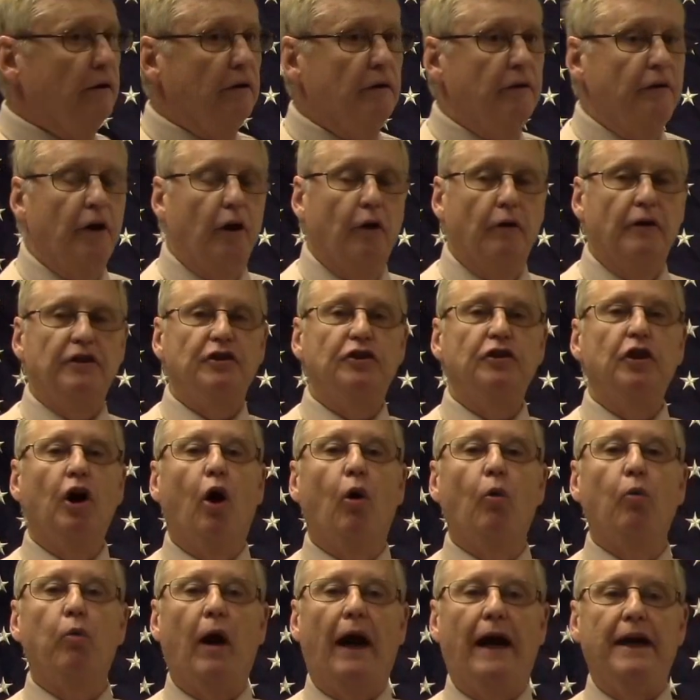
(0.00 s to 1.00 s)
there is
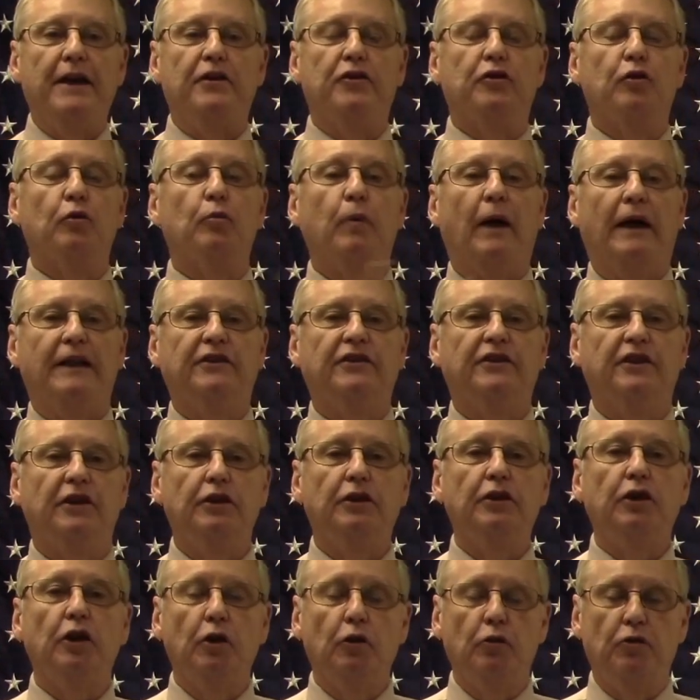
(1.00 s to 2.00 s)
no right to
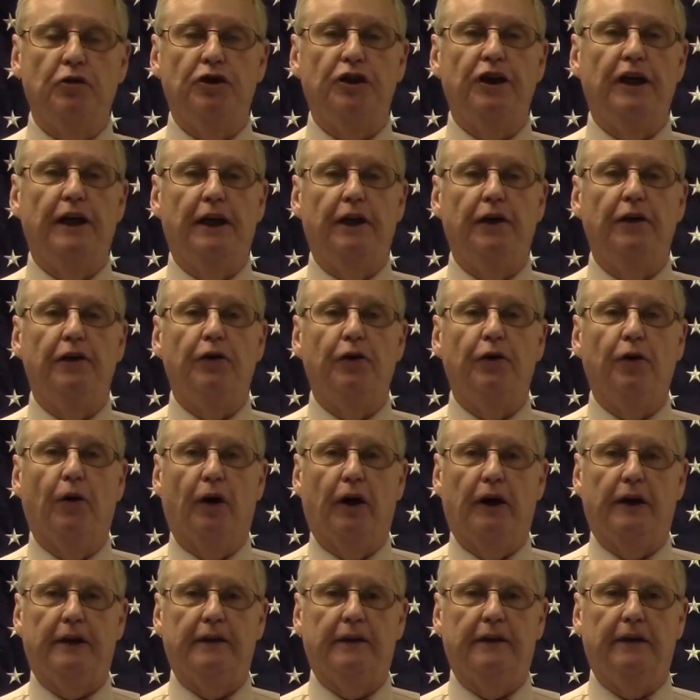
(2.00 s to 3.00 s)
restitution in New
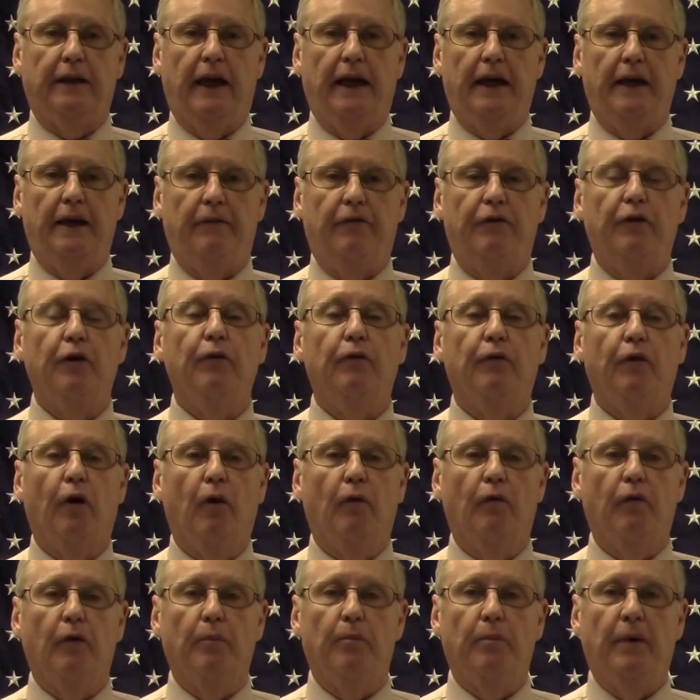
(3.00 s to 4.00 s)
York State if you've
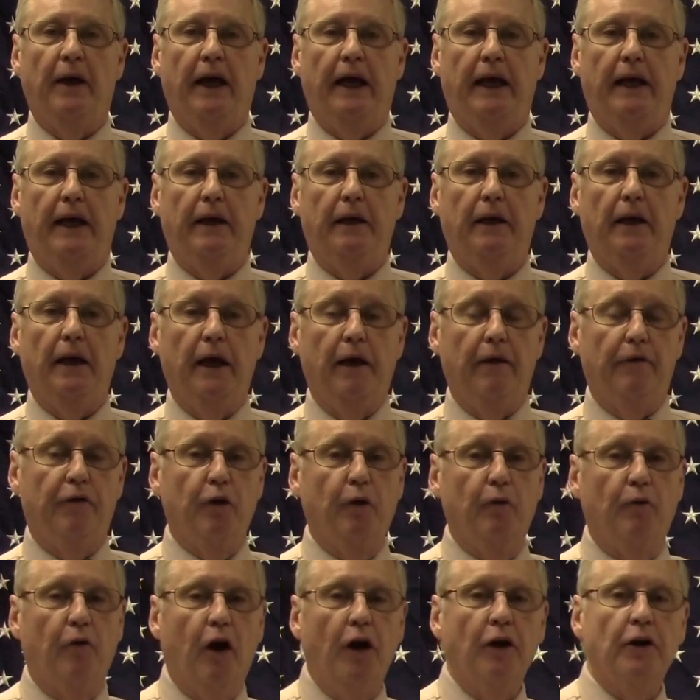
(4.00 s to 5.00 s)
overpaid. If
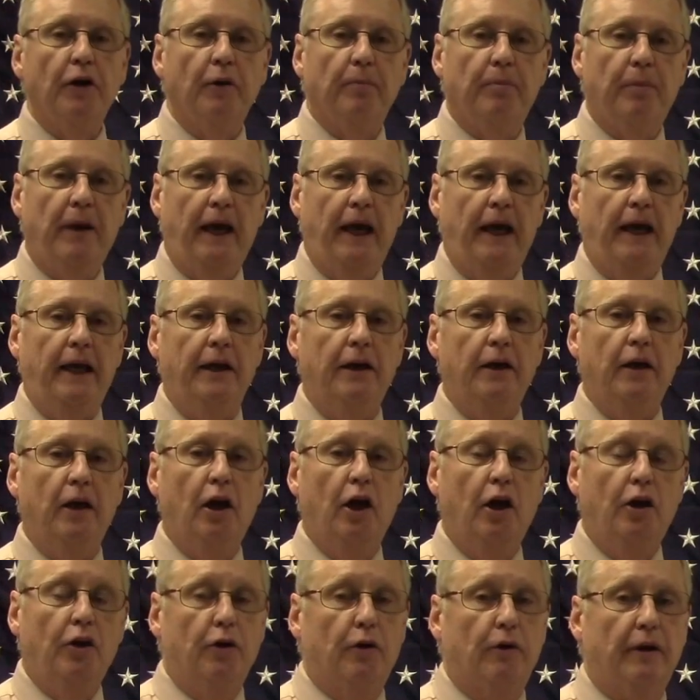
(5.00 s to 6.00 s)
you've underpaid,
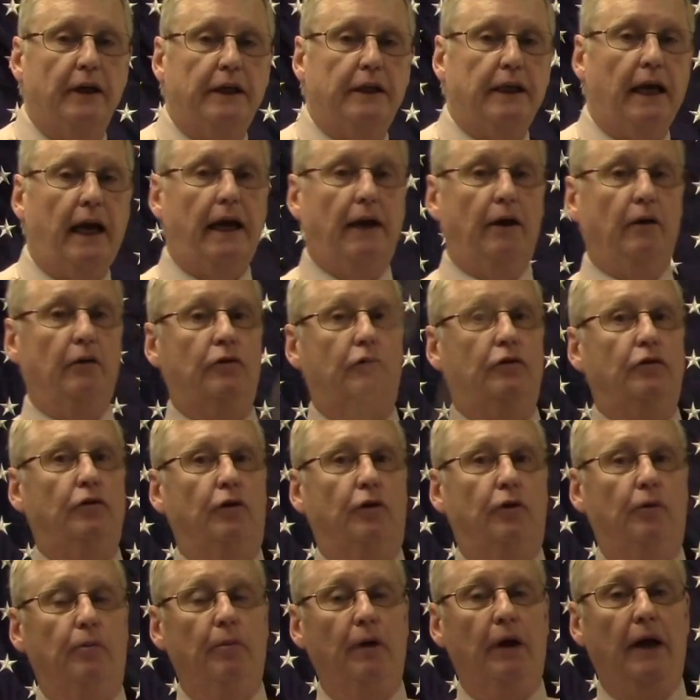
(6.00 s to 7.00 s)
you're entitled
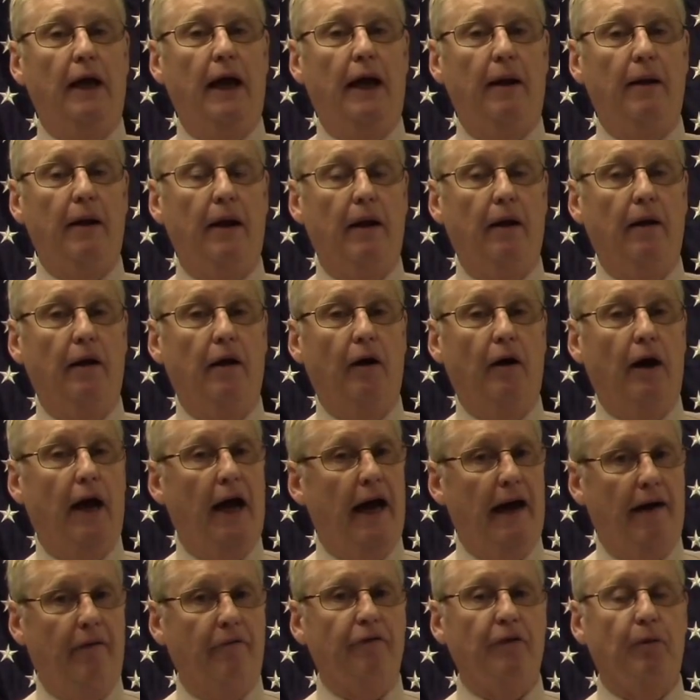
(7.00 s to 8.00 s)
to
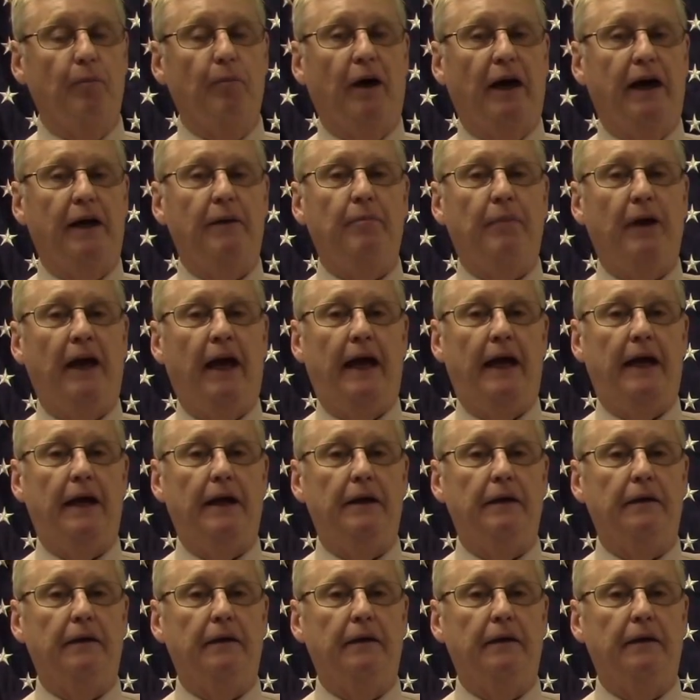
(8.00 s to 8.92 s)
have the money paid.